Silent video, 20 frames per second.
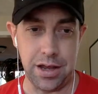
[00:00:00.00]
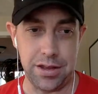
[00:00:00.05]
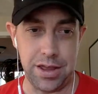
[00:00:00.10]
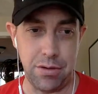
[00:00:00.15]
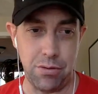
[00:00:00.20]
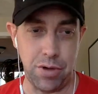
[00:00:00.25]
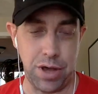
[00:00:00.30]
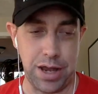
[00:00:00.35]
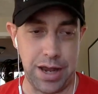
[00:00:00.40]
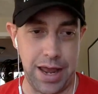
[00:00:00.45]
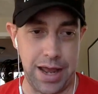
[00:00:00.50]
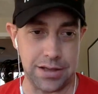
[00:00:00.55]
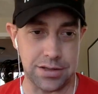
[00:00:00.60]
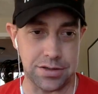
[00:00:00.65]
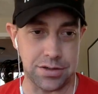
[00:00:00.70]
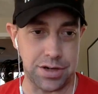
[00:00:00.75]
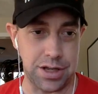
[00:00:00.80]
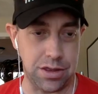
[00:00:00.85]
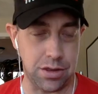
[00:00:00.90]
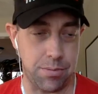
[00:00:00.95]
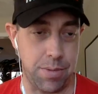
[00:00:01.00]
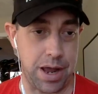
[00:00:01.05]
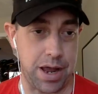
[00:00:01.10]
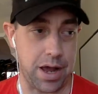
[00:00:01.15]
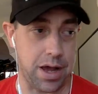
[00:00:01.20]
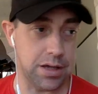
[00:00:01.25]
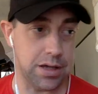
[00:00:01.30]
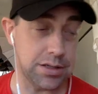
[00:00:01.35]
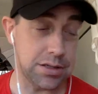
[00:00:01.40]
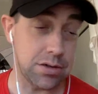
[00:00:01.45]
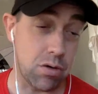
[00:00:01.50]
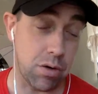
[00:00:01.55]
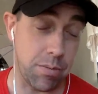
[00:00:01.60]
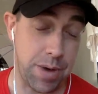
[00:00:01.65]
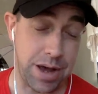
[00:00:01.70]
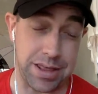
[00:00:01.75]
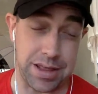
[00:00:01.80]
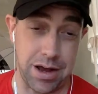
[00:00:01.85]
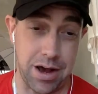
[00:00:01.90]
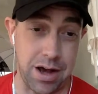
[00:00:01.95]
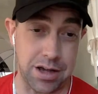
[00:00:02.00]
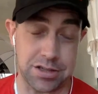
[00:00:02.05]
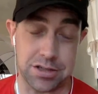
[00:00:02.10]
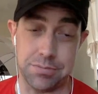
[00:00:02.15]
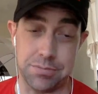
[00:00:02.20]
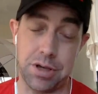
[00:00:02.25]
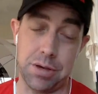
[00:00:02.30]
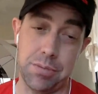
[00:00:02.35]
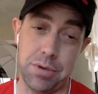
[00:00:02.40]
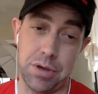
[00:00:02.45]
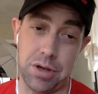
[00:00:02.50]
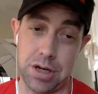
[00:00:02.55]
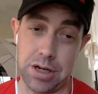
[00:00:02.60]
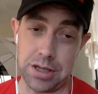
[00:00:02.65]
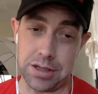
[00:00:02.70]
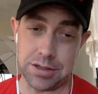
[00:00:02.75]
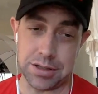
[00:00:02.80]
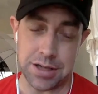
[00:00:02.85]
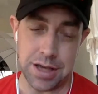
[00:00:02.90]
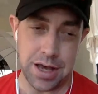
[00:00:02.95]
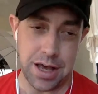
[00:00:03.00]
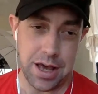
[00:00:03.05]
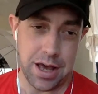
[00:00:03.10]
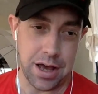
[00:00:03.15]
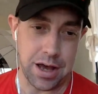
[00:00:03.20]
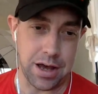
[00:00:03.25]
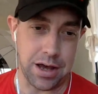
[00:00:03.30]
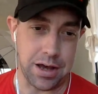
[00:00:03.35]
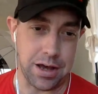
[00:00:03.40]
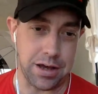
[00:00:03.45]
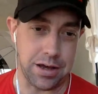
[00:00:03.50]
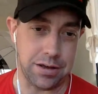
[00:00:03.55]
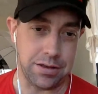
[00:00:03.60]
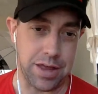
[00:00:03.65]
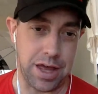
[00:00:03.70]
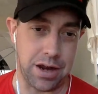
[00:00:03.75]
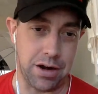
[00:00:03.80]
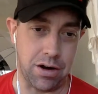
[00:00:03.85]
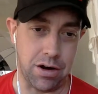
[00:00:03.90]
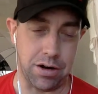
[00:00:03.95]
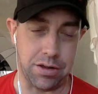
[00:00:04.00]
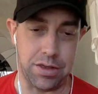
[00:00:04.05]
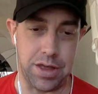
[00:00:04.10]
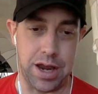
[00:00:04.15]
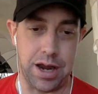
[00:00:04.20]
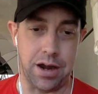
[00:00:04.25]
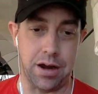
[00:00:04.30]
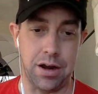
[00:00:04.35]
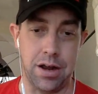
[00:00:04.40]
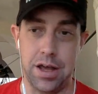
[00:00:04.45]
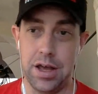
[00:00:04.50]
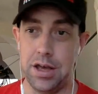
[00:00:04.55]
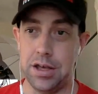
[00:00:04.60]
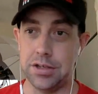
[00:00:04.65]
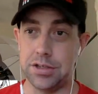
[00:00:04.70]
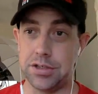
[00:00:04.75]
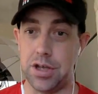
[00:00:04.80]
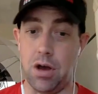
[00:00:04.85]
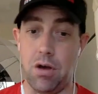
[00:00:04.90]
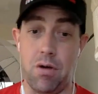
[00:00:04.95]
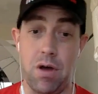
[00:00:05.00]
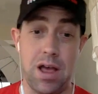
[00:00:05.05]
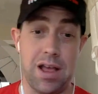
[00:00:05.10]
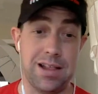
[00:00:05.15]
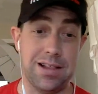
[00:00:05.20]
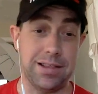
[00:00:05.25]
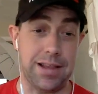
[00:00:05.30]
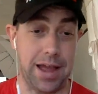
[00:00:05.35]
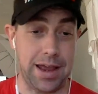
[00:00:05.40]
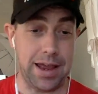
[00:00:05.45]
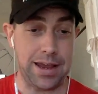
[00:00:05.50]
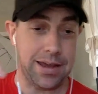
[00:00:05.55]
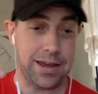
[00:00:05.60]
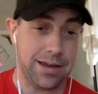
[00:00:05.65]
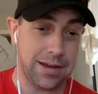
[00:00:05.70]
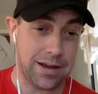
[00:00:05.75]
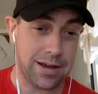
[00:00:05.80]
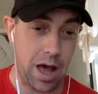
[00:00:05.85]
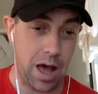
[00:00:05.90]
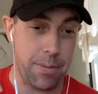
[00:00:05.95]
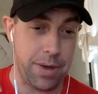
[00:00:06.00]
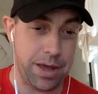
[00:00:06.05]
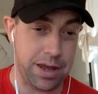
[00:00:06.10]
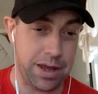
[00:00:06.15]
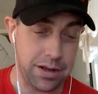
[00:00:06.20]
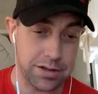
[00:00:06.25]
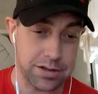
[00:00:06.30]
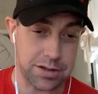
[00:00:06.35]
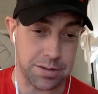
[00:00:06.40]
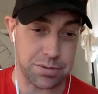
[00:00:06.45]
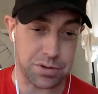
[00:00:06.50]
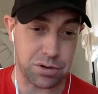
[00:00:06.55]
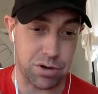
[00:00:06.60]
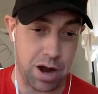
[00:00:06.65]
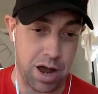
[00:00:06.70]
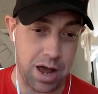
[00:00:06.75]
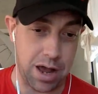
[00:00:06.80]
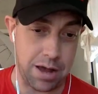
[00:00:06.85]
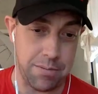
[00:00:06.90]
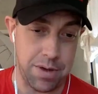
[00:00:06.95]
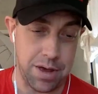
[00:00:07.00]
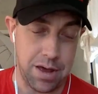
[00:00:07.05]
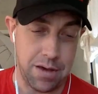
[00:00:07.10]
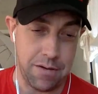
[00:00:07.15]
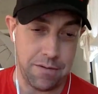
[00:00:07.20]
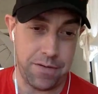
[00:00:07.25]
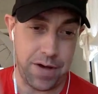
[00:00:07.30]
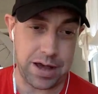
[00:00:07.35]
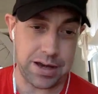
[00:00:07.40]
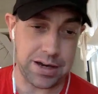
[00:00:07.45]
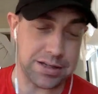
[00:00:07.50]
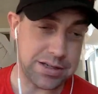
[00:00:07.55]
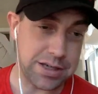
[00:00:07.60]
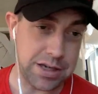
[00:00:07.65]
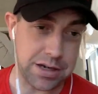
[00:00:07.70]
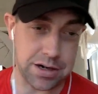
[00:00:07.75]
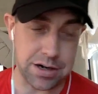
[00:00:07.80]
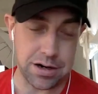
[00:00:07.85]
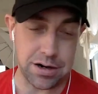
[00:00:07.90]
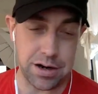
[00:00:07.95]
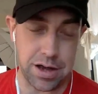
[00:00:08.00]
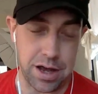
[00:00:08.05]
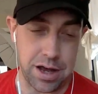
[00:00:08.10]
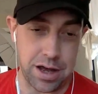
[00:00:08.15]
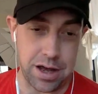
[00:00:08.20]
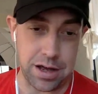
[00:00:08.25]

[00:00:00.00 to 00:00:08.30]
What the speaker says: they will get answered either by us or by the awesome communities that are there. So, like, comment, subscribe. Find us here